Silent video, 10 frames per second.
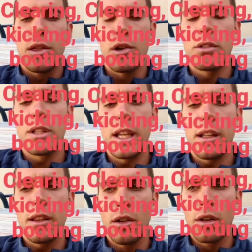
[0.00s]
The third
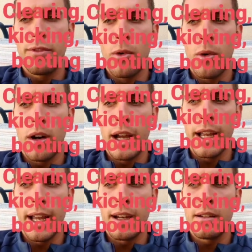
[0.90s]
thing they'll look for,
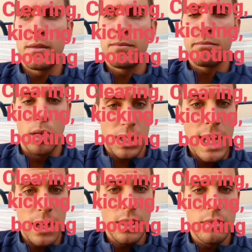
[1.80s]
again,
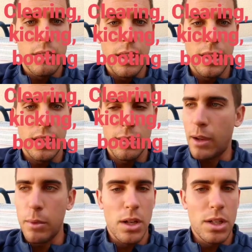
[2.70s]
personality. I think,
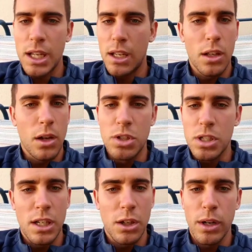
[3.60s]
like we all said,
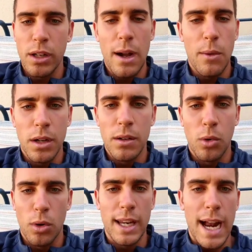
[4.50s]
coaches can agree on that one,
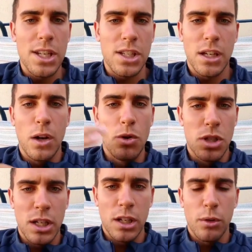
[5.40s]
or that I said,
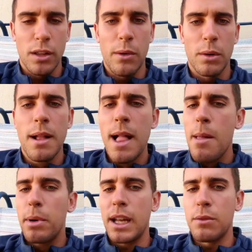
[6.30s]
coaches can agree on that one.
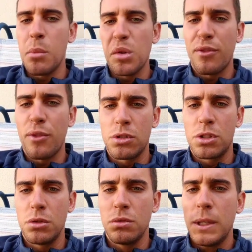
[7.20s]
But again, remember the
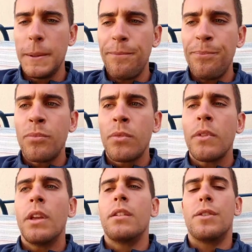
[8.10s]
first two.
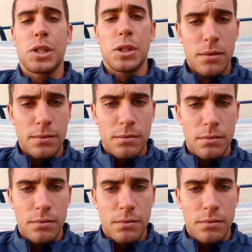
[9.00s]
Physical,